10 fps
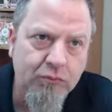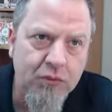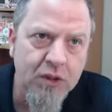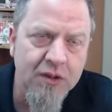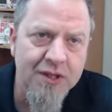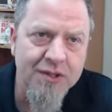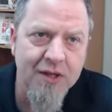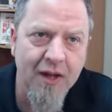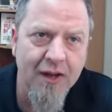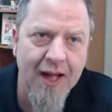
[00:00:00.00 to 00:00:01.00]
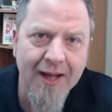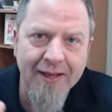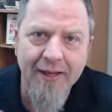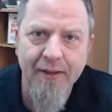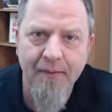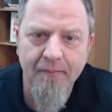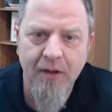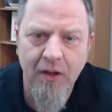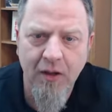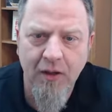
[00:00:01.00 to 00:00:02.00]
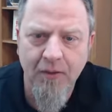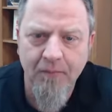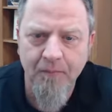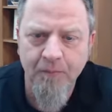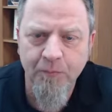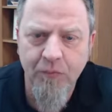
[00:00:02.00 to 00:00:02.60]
this uh, I am um,